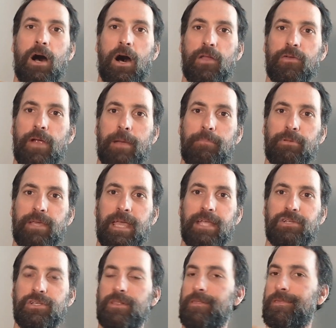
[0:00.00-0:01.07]
Other
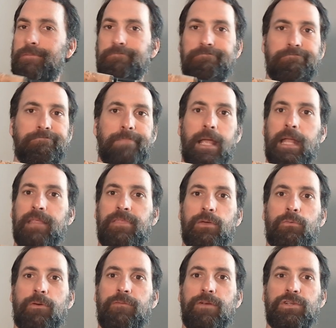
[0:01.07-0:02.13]
applications,
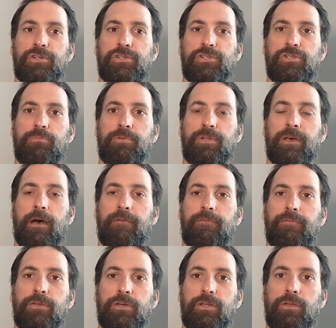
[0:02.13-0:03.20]
anything where fish are super tough,
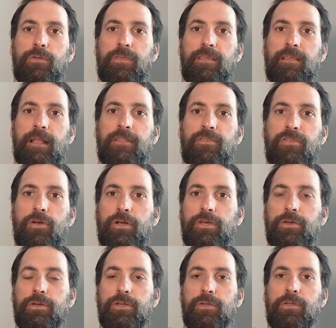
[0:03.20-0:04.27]
you could use these on
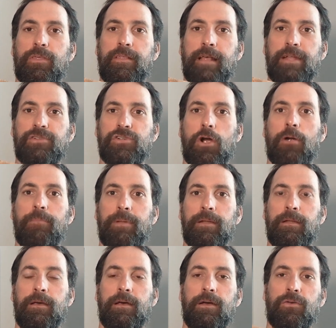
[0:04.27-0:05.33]
snook, you could use these on
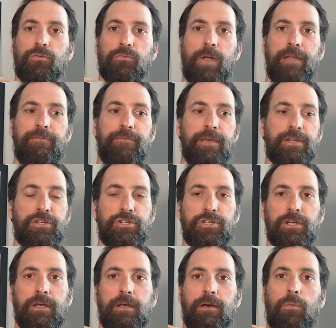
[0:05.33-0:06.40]
tarpon,
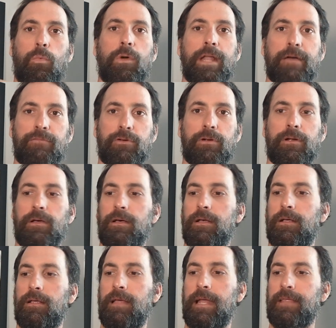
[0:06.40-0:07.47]
redfish, whatever.
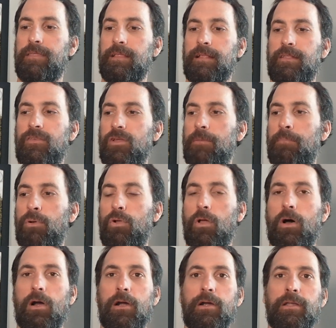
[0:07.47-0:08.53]
Anything that's going to pull
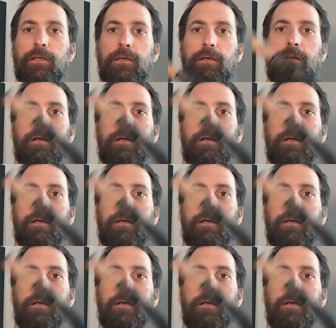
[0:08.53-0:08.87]
hard,